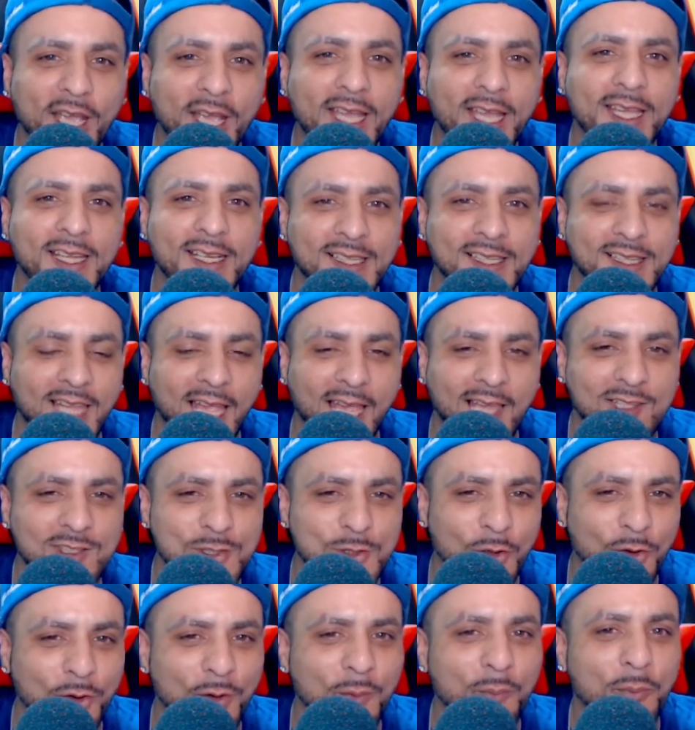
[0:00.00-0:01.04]
hated that
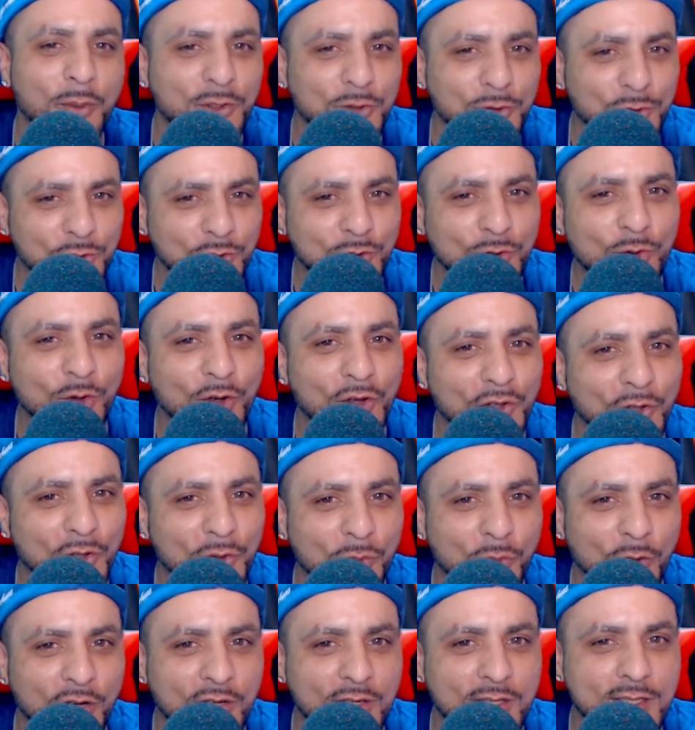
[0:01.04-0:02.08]
song, but you knew all the
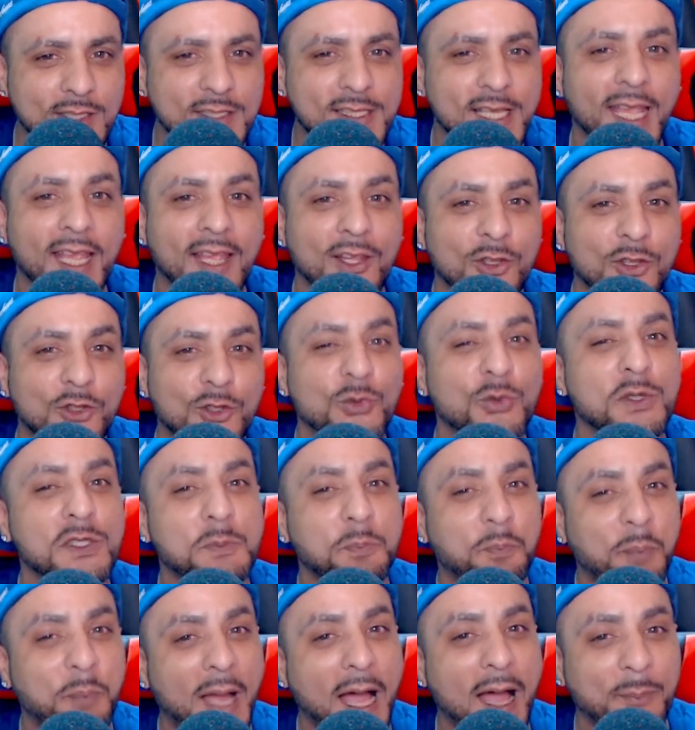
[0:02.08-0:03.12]
words, and you
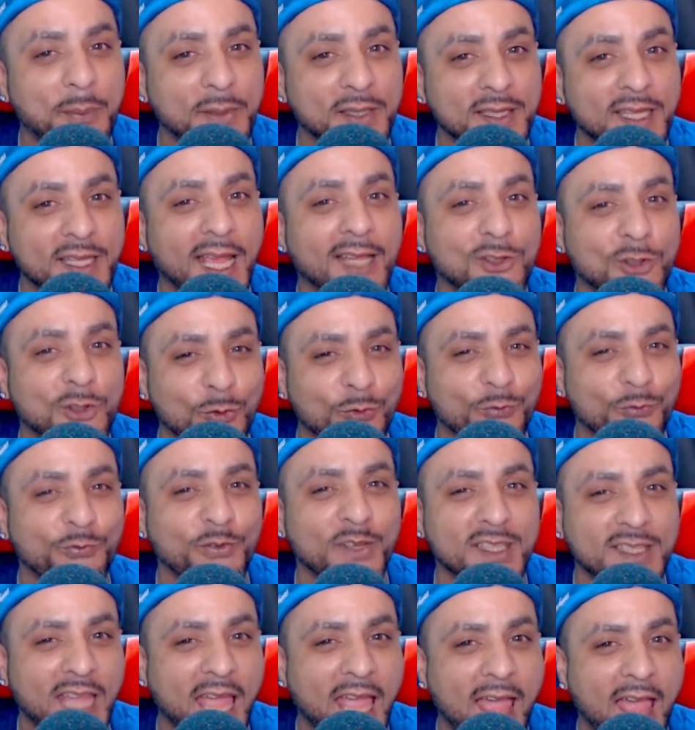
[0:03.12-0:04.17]
was popping that through
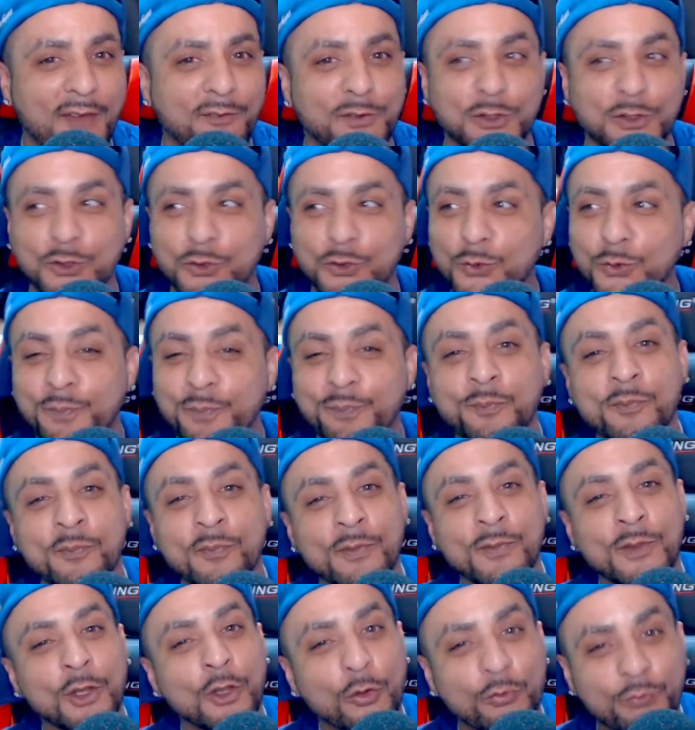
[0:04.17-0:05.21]
Fifth Avenue
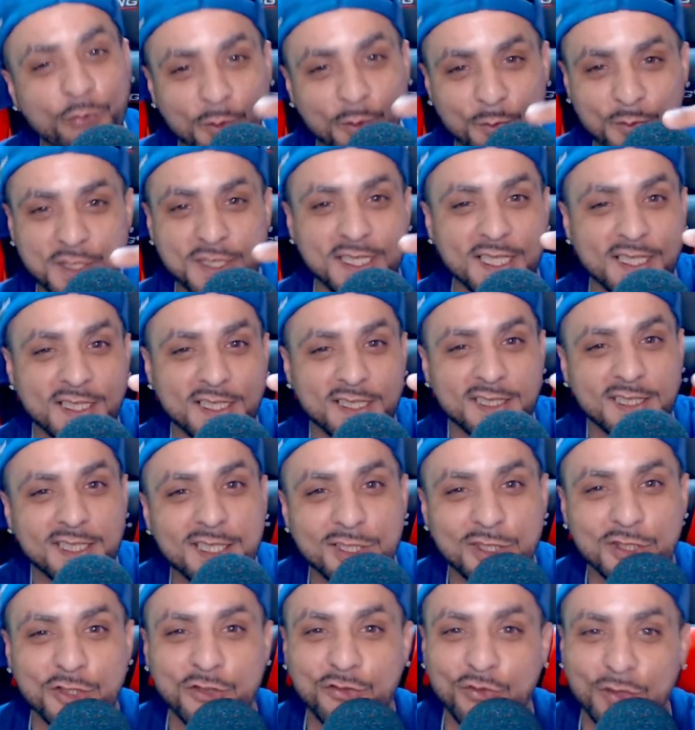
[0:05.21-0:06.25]
from
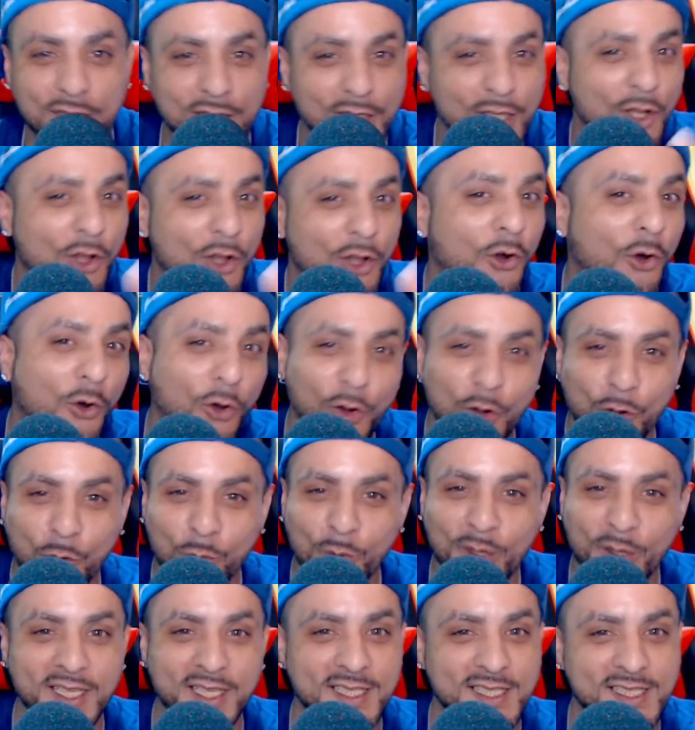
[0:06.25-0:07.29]
60th Street all the
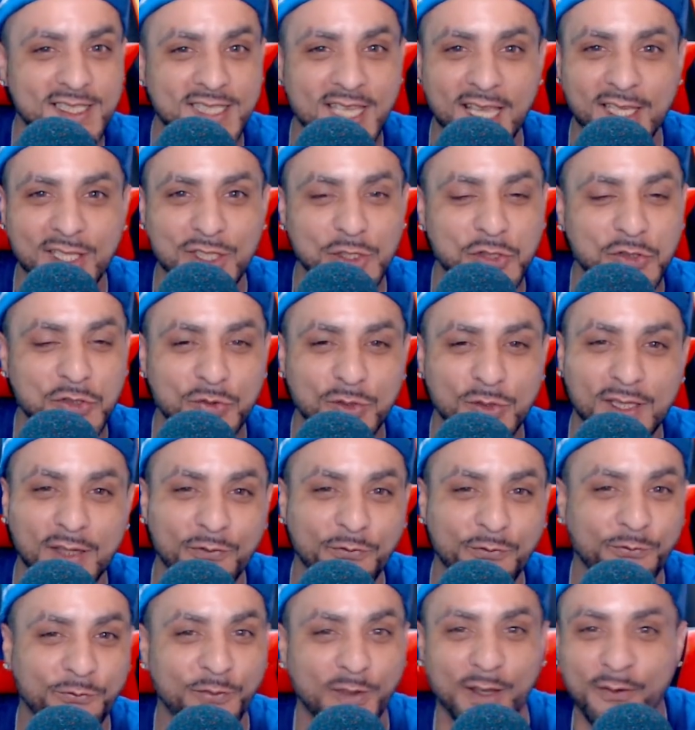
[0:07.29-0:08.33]
way to 2nd Street and